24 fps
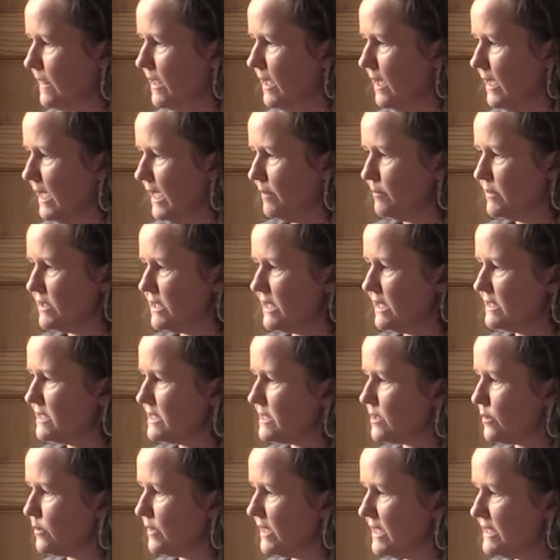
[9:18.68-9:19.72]
And
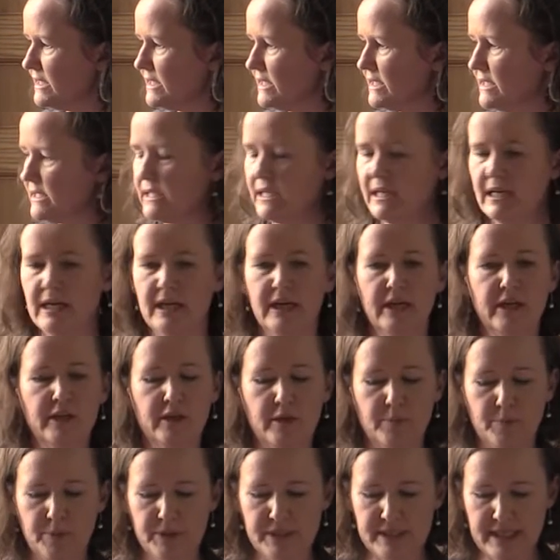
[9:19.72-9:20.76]
so this is
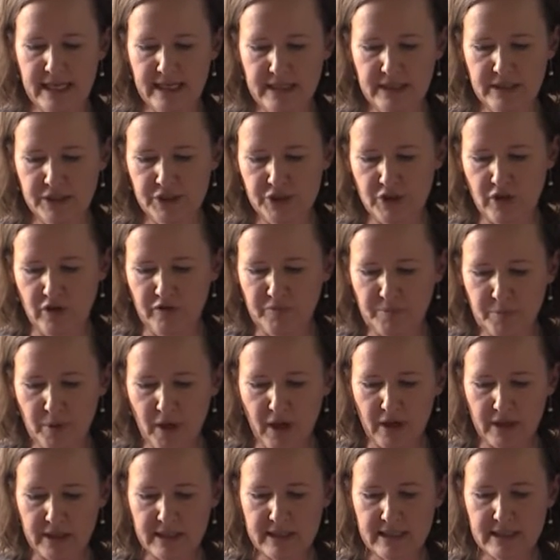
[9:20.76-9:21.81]
the percentage of
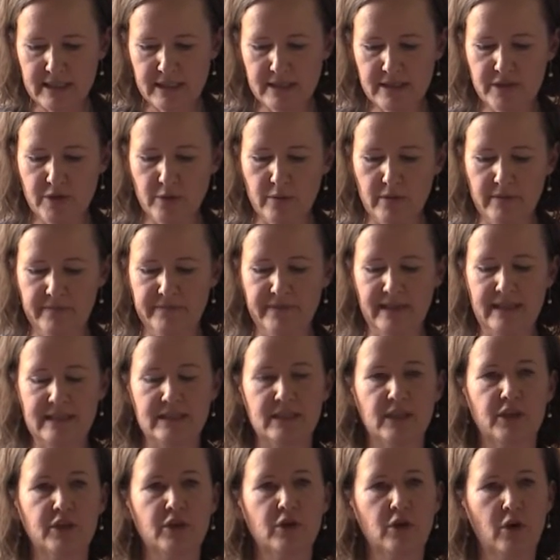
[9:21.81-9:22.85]
Protestants who have felt
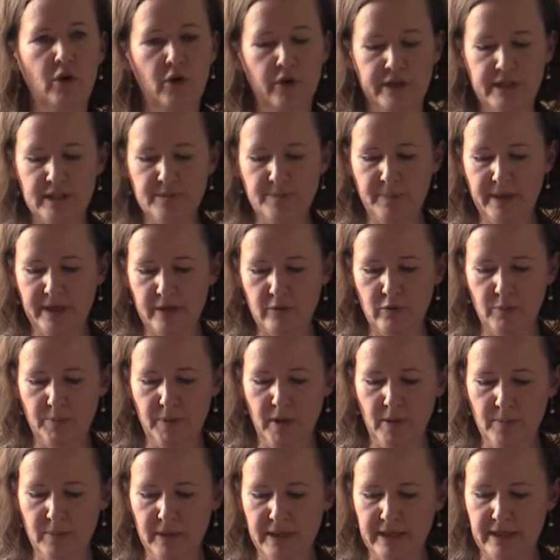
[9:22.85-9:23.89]
annoyed by
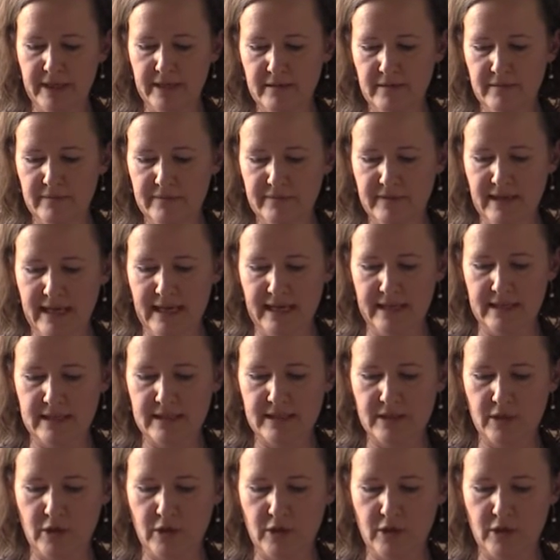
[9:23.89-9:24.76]
Republican flags,